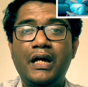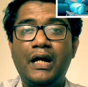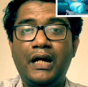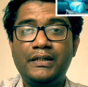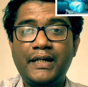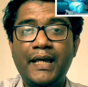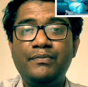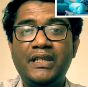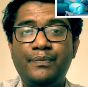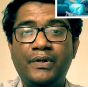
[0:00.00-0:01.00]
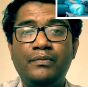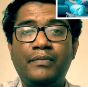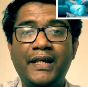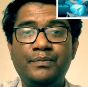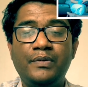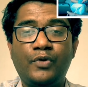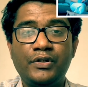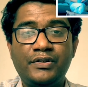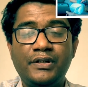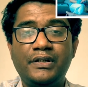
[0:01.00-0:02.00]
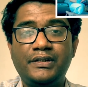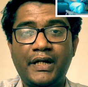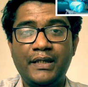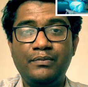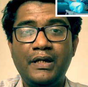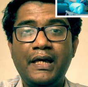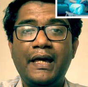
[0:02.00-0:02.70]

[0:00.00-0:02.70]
A timekeeper might be monitoring the time